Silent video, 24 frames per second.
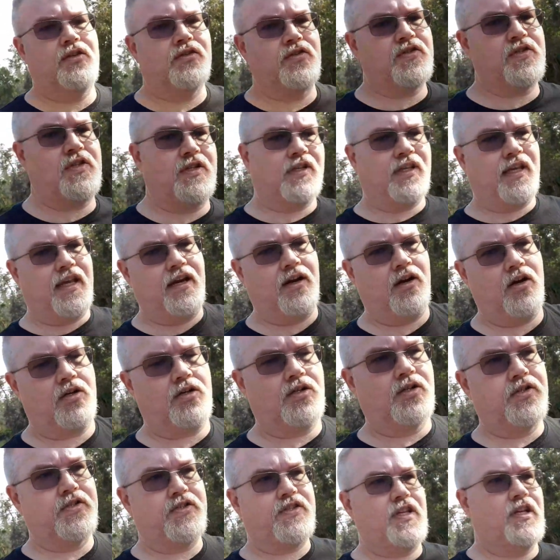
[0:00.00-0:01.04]
used to the
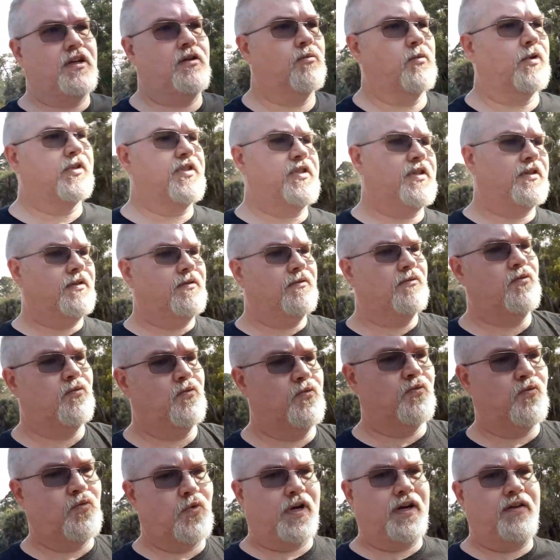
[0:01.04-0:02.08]
characters, getting
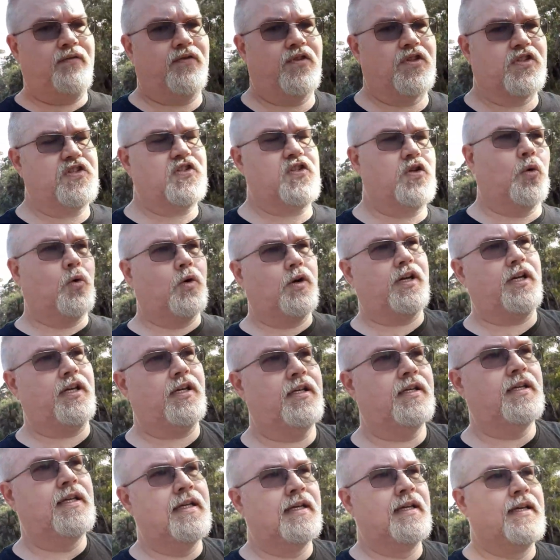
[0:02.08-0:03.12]
ready for the story,
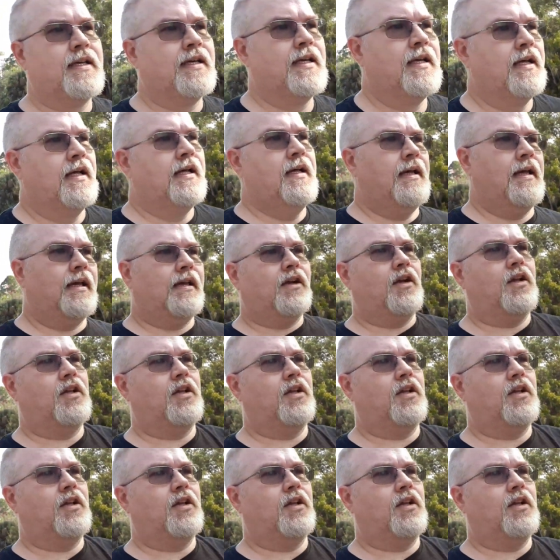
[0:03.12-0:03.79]
and